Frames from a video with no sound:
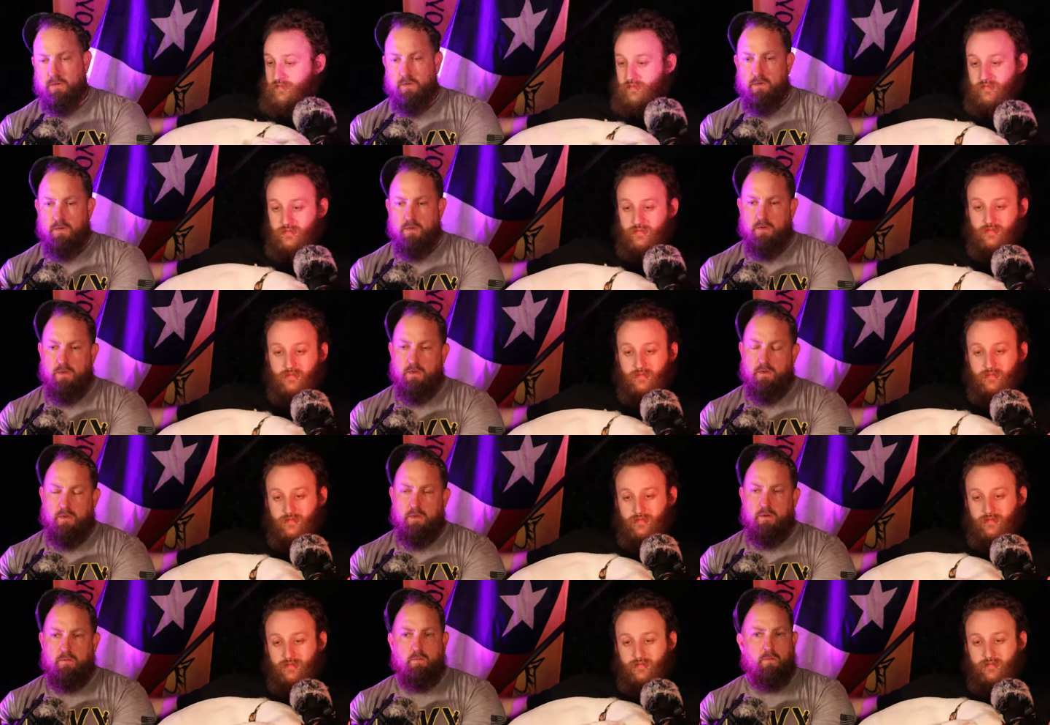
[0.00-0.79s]
Speaker 1: No, no,
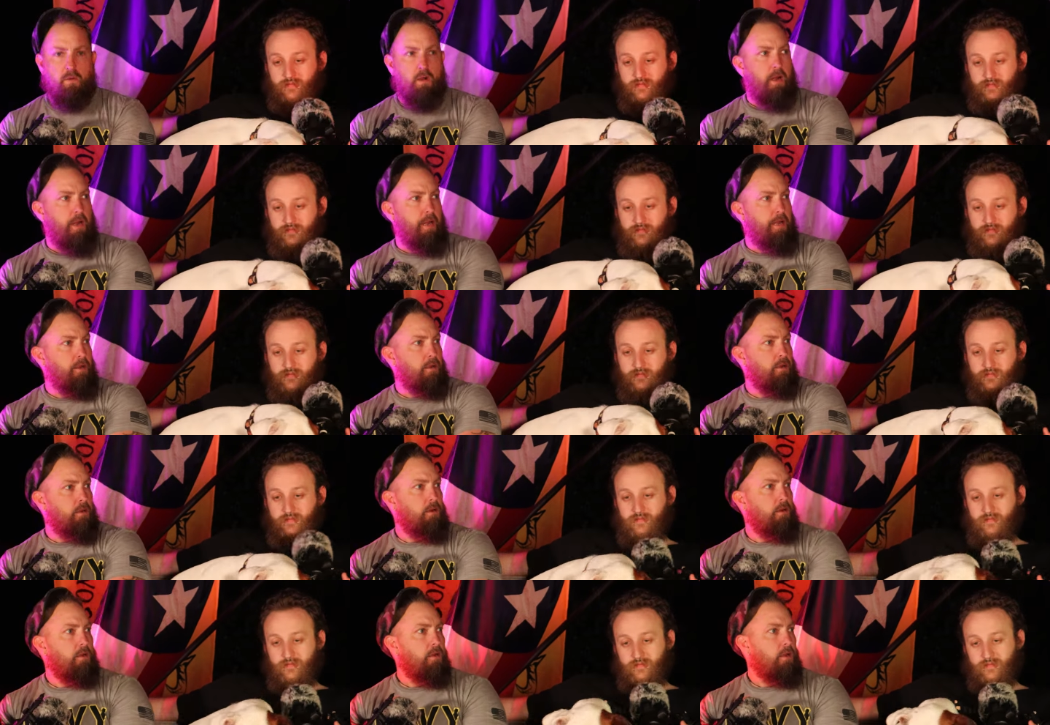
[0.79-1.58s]
no. right.
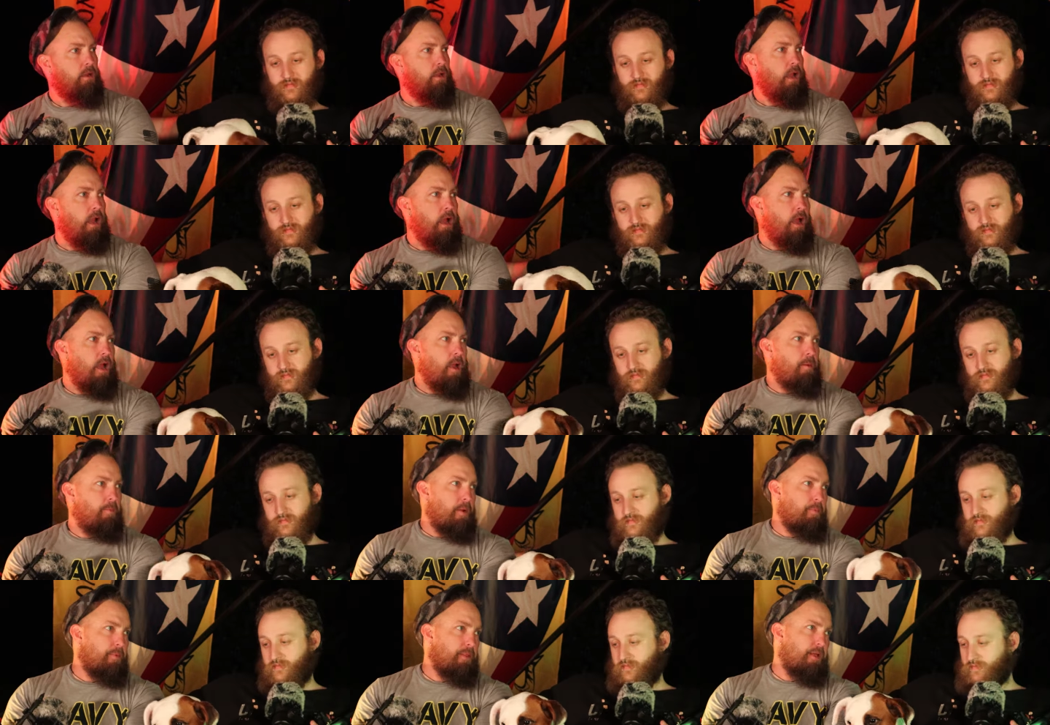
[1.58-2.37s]

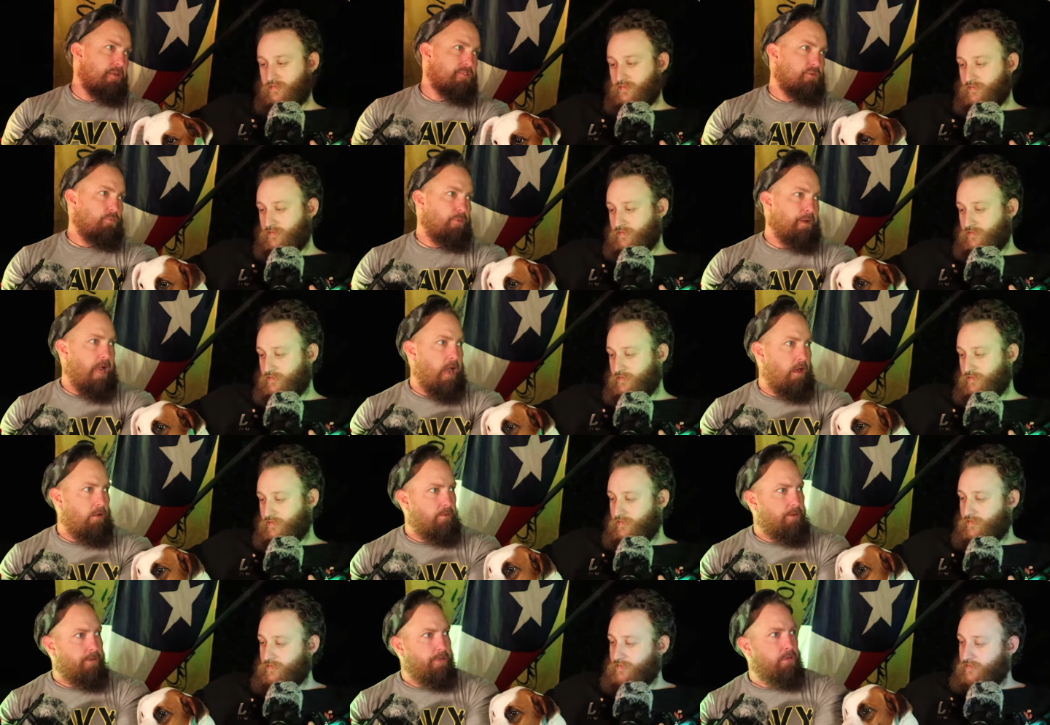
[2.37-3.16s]
I, I mean, that's the
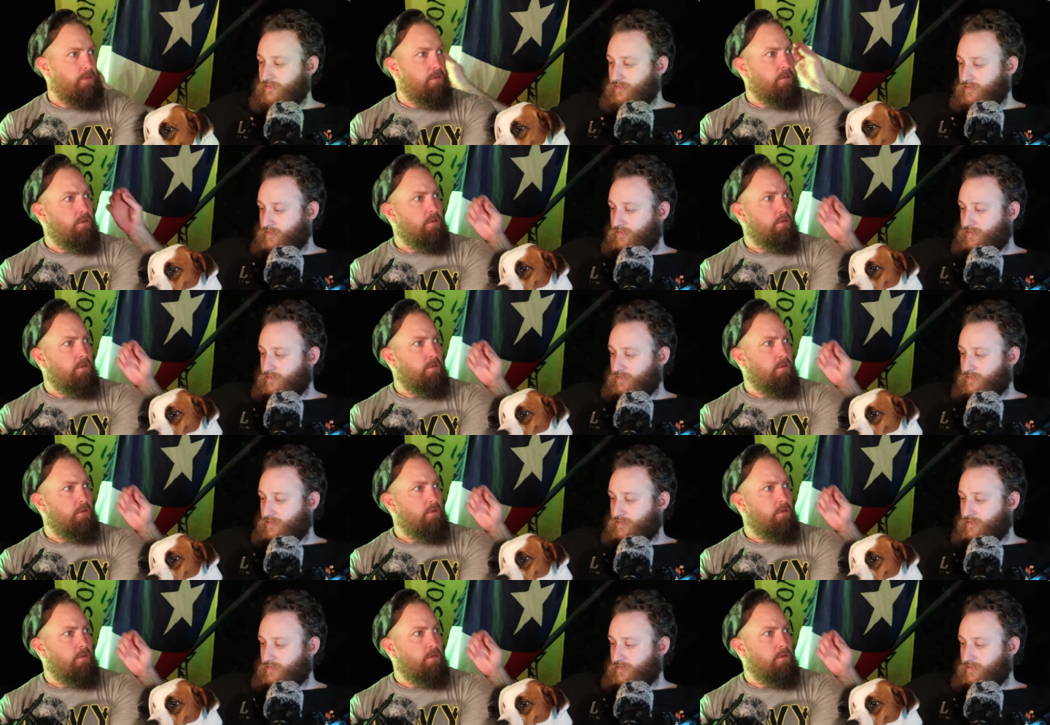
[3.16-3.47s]
reality.